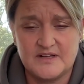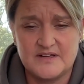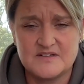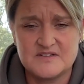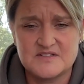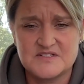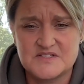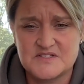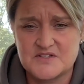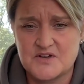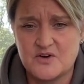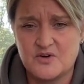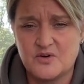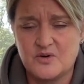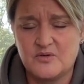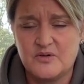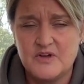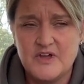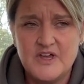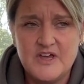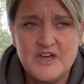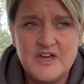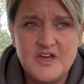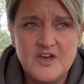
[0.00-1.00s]
And so
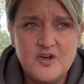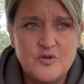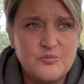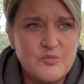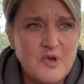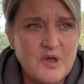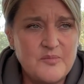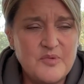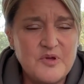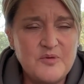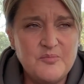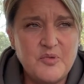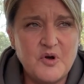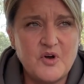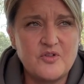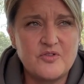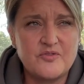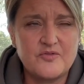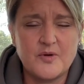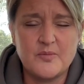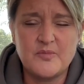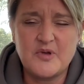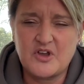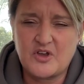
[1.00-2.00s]
maybe both
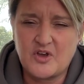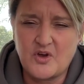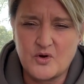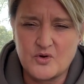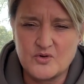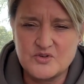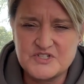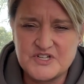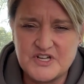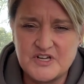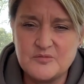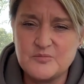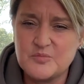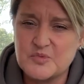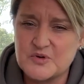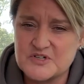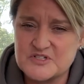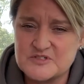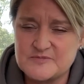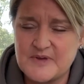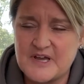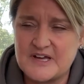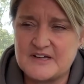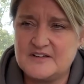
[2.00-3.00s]
from a coaching
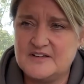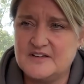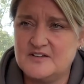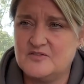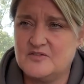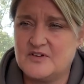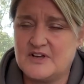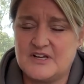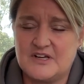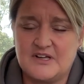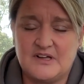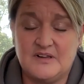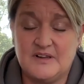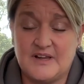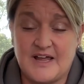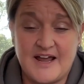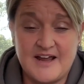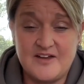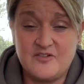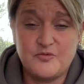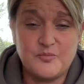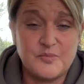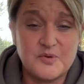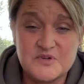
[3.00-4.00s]
perspective and a
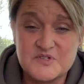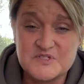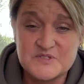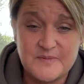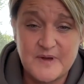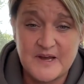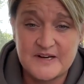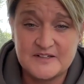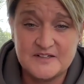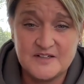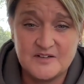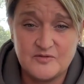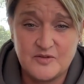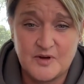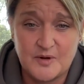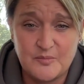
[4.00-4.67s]
life perspective,